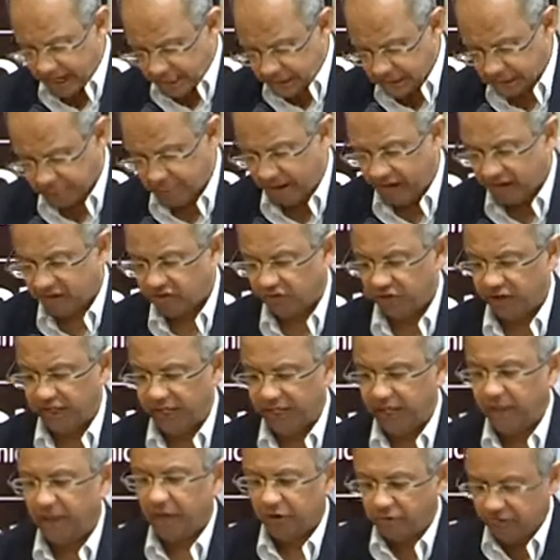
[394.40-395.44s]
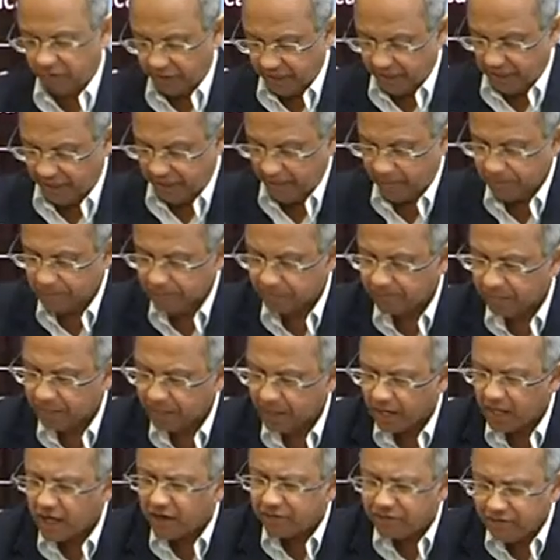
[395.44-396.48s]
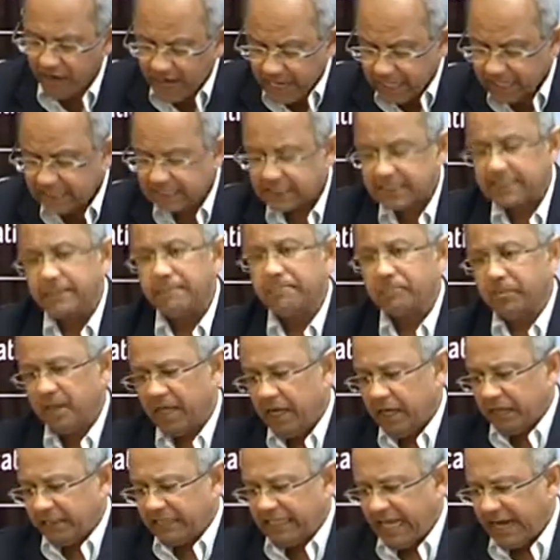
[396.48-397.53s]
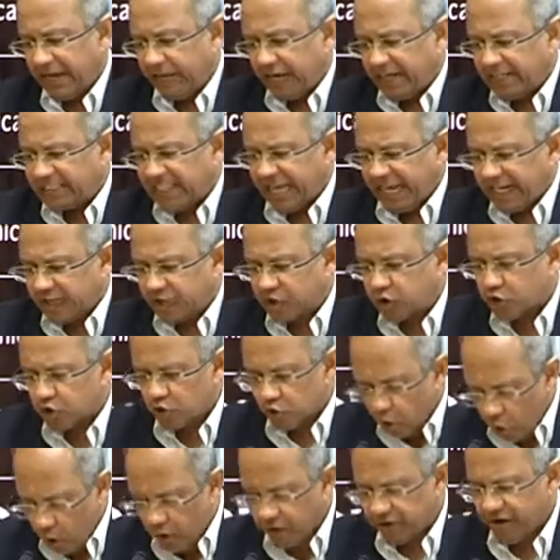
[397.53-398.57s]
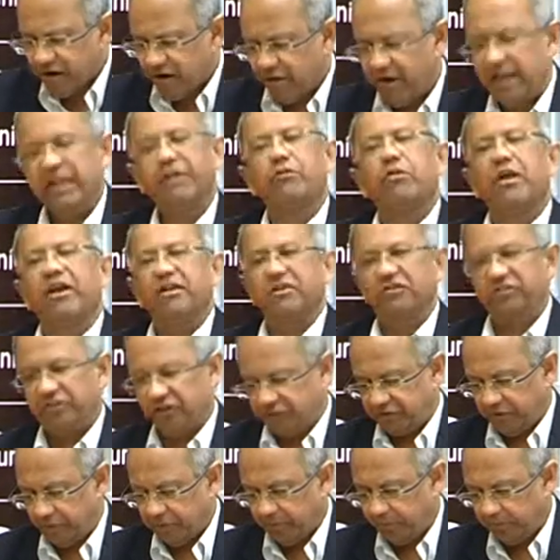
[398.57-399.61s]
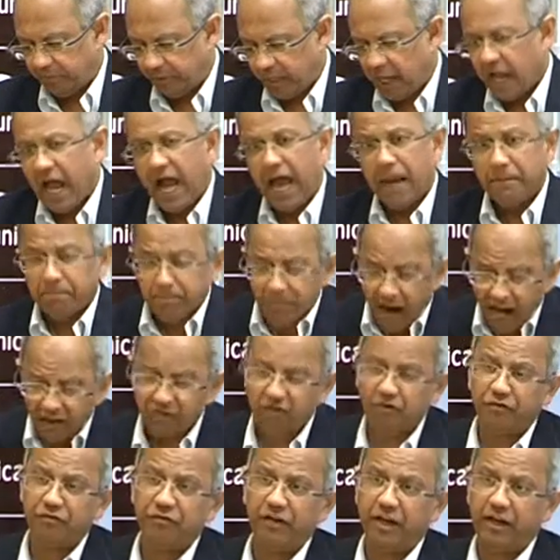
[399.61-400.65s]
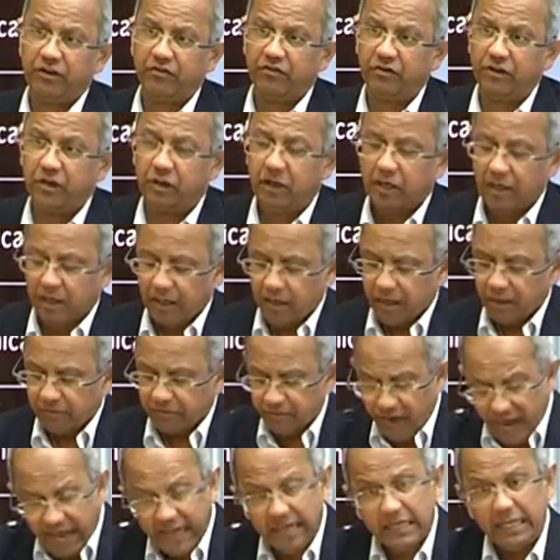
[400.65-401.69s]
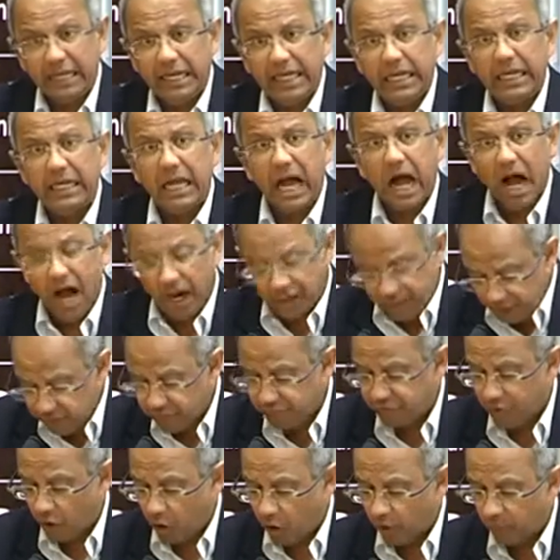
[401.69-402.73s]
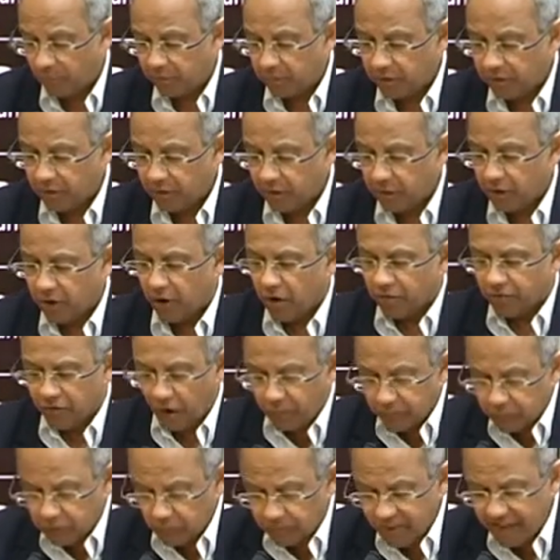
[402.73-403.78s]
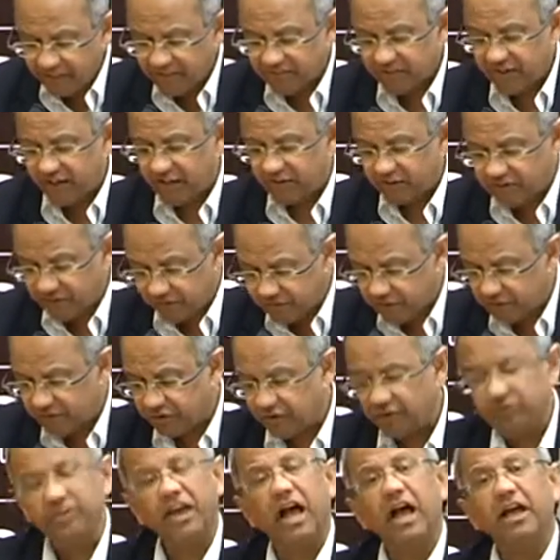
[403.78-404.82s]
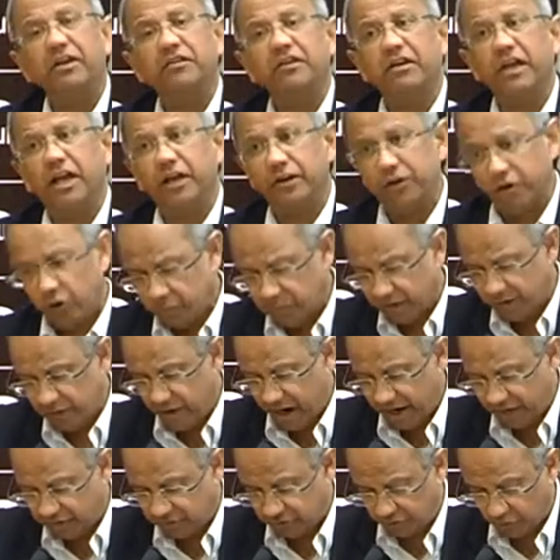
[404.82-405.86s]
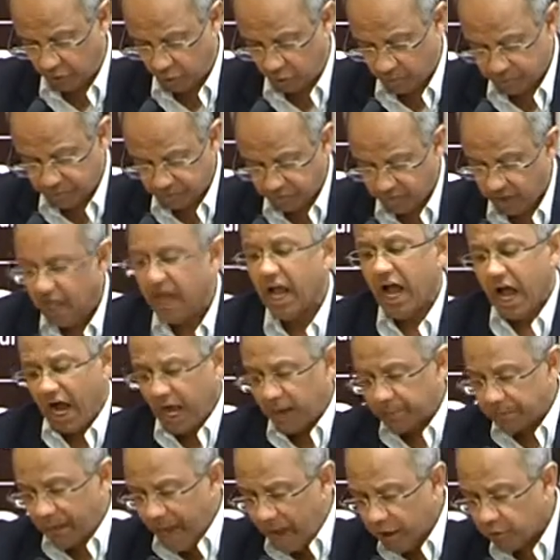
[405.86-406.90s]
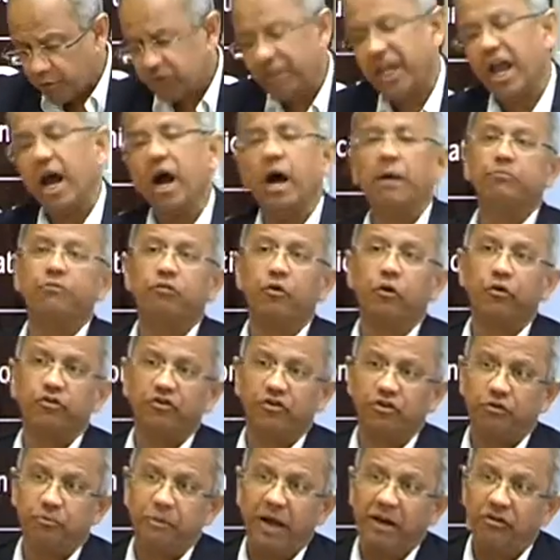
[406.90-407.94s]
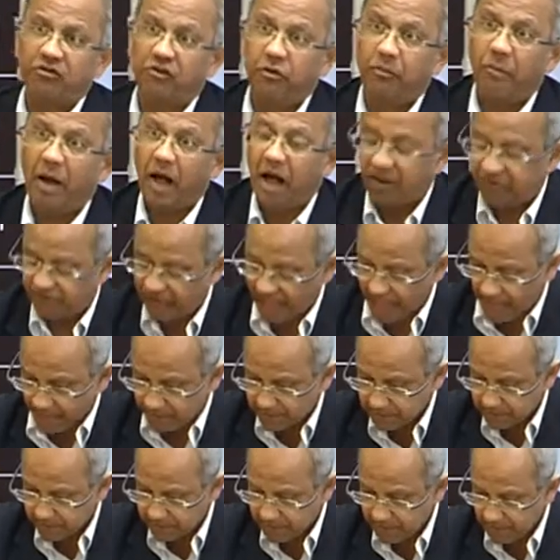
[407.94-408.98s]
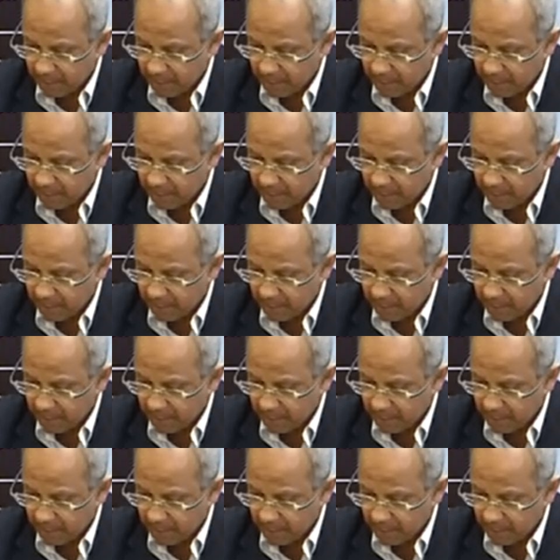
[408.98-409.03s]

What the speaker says: especially today. First, there is extraordinary criticism, and much of it, frankly, uninformed, from domestic civil society and human rights groups about the Armed Forces Special Powers Act.